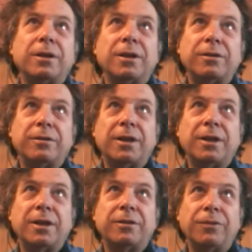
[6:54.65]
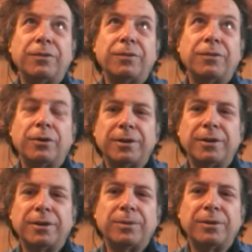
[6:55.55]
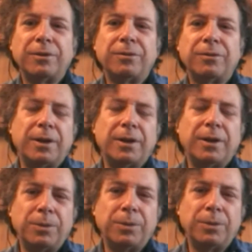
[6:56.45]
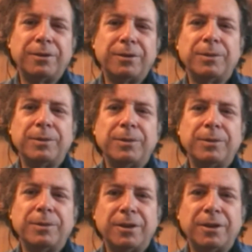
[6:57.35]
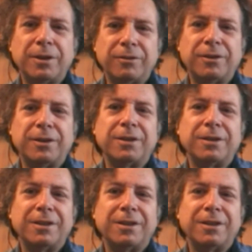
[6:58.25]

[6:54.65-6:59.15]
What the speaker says: let that difficulty with your fellow worker come into your meditation sitting.